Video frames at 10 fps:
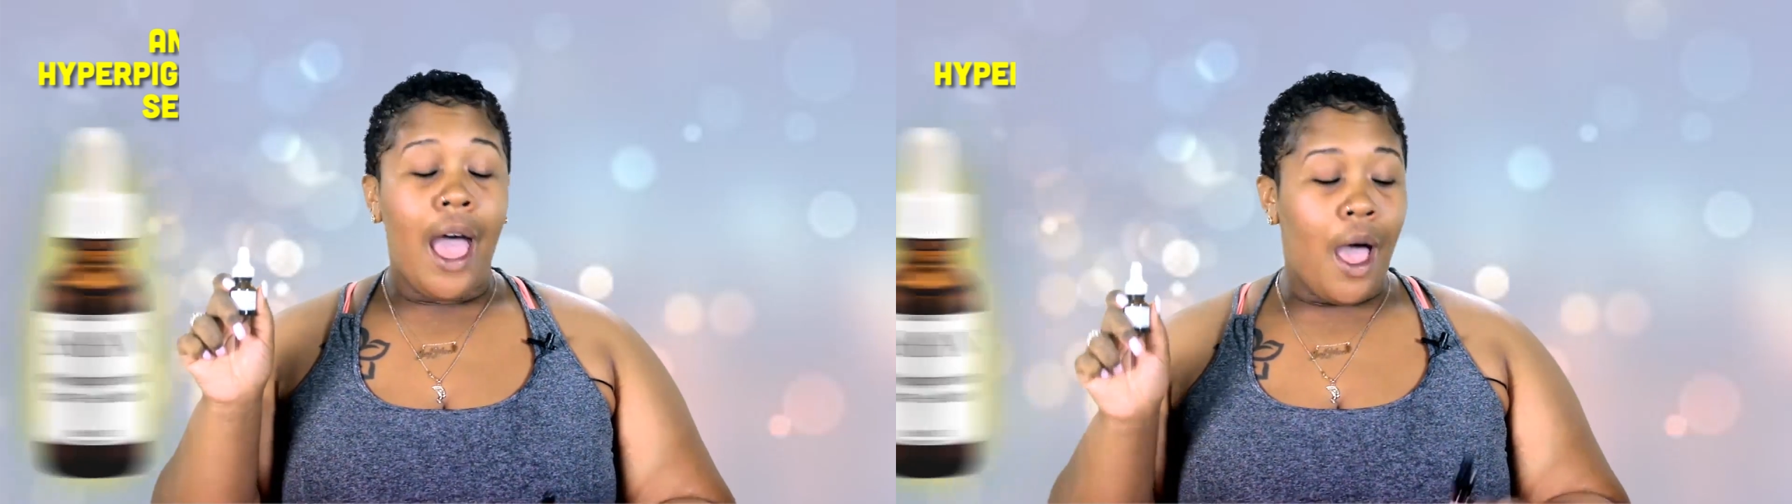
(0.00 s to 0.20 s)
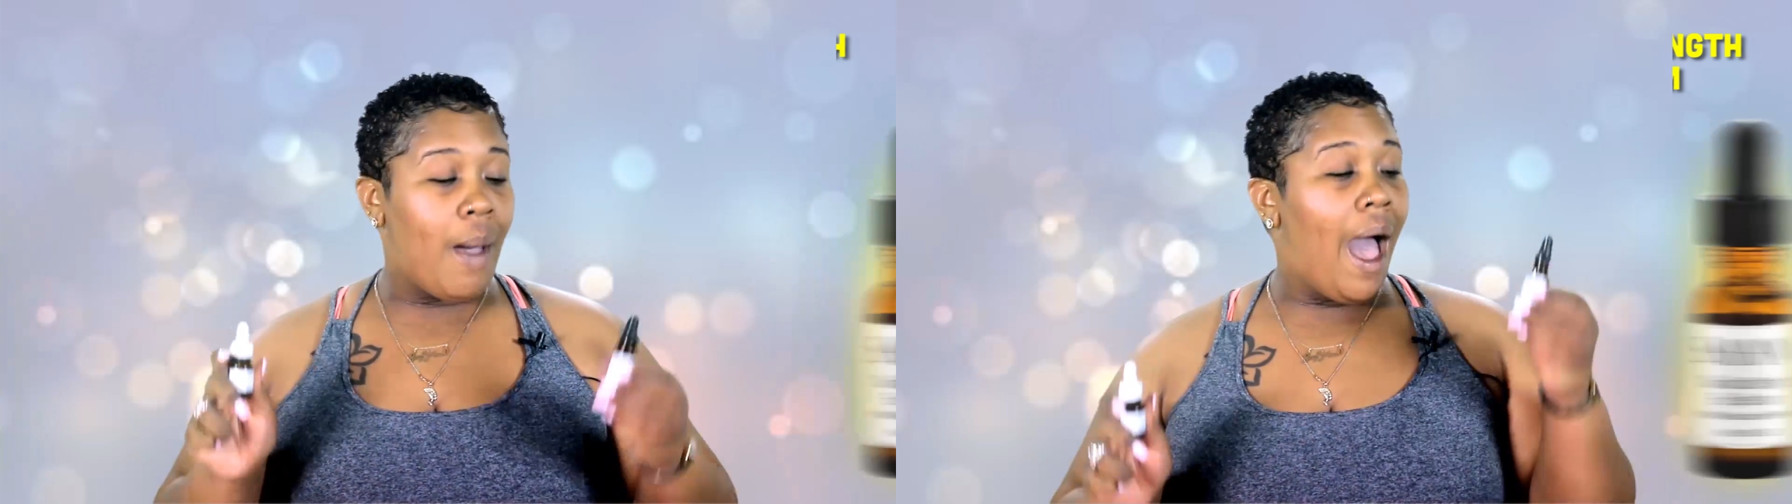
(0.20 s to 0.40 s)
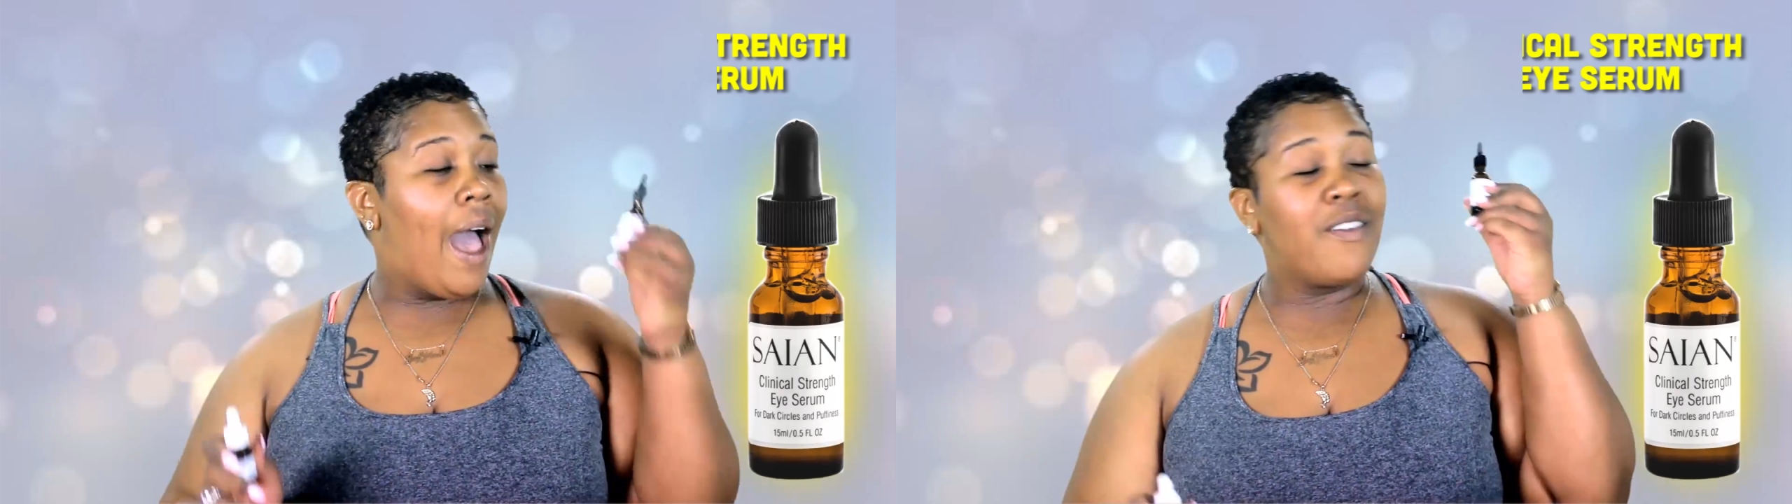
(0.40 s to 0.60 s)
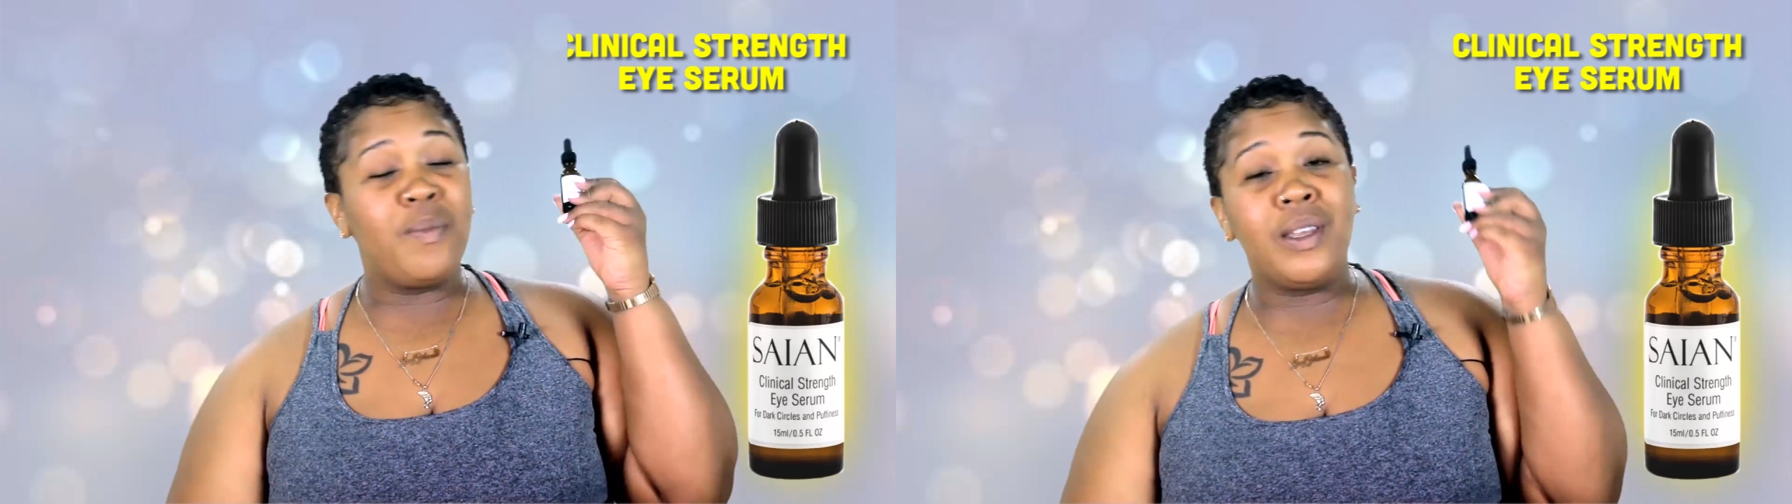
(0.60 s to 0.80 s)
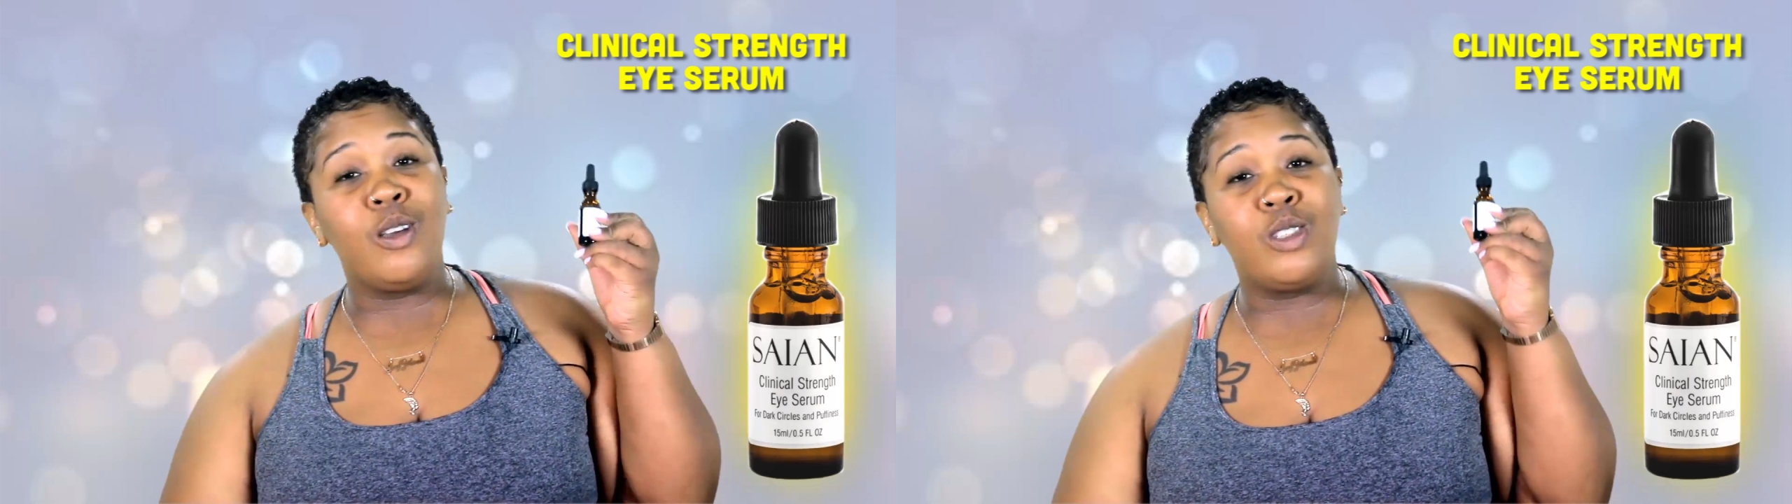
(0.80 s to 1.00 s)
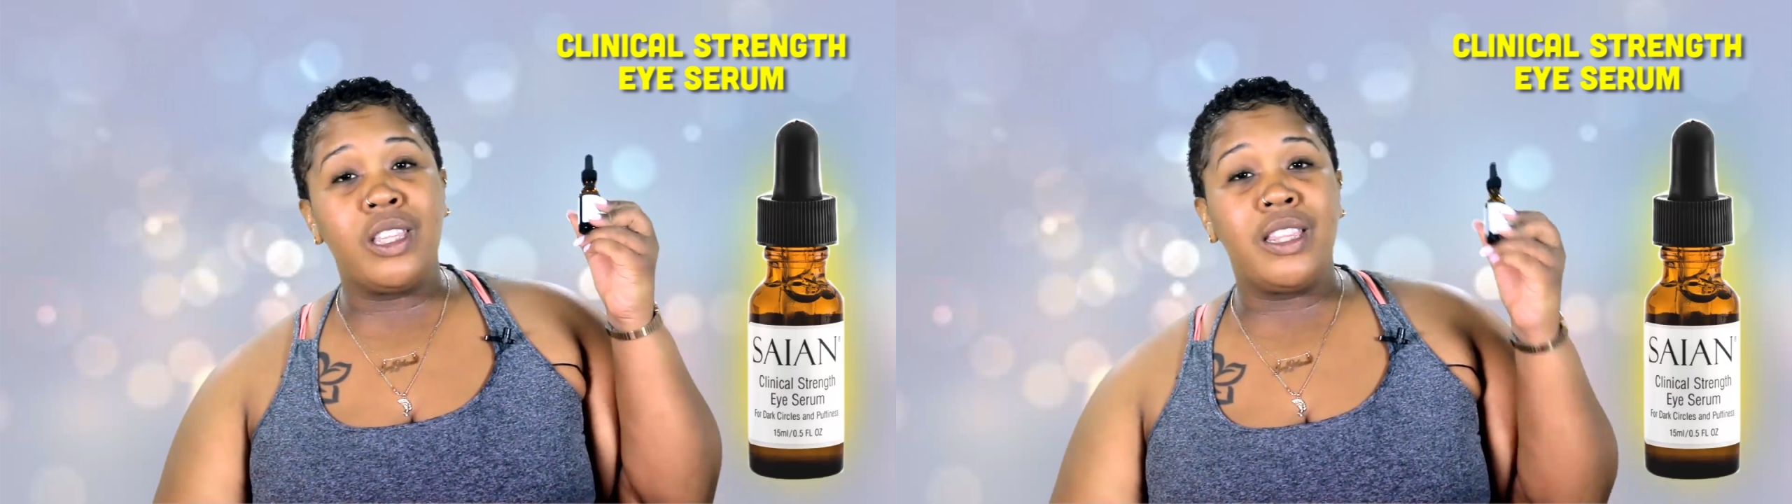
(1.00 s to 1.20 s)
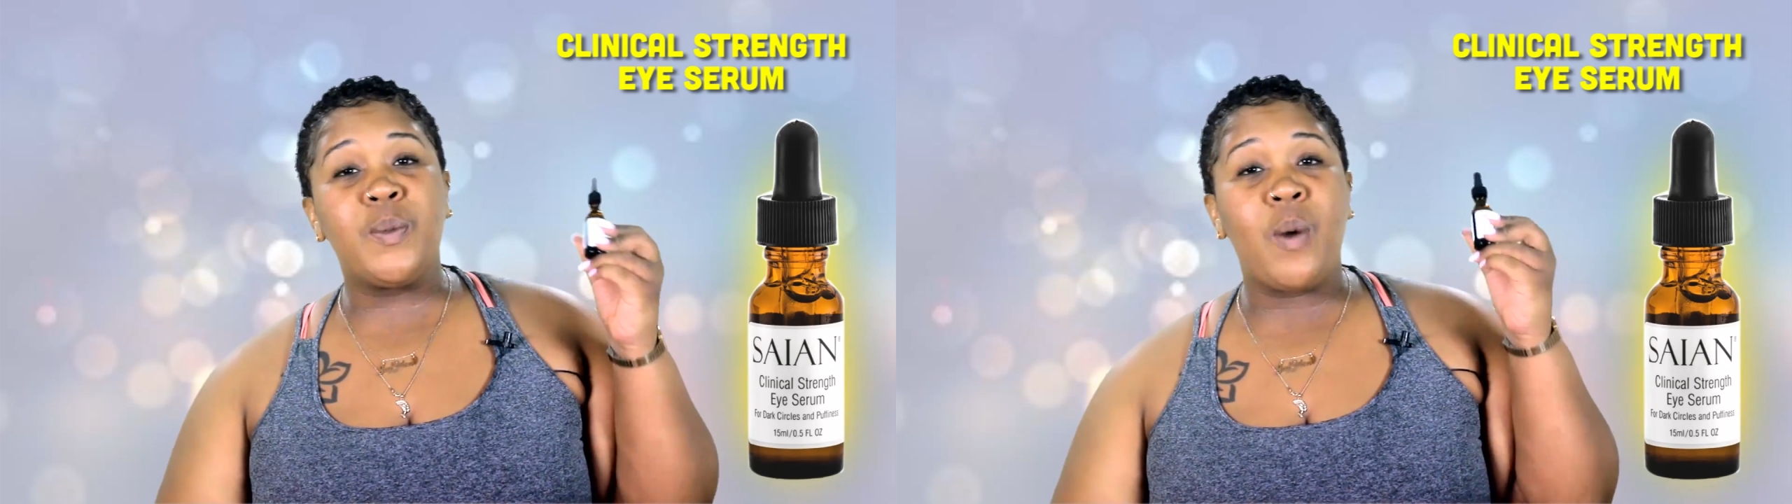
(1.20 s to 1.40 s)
I've been using this